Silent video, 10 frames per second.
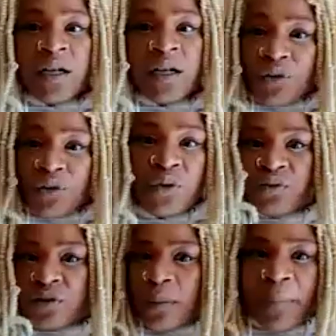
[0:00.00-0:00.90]
2,
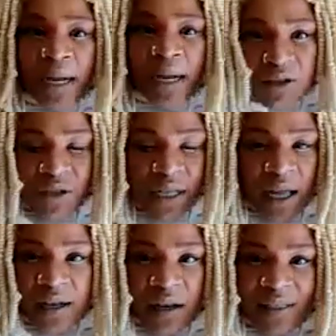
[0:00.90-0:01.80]
somebody else
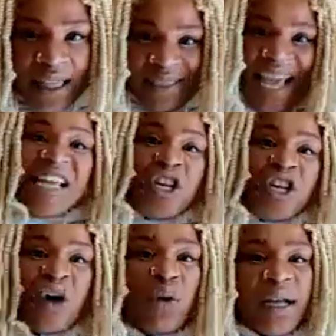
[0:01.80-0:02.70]
that they
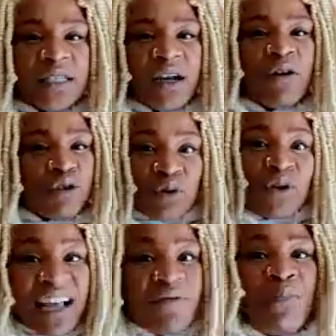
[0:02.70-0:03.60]
know is going to
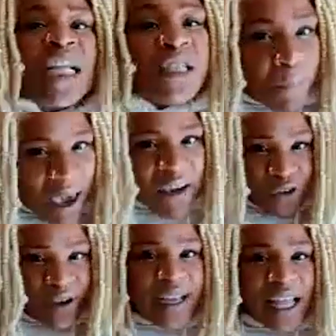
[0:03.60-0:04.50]
have money to pay
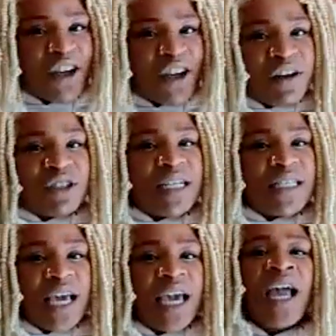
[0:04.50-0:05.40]
for it. Like, you know what I'm trying
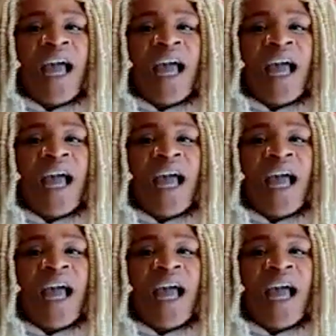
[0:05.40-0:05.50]
to say?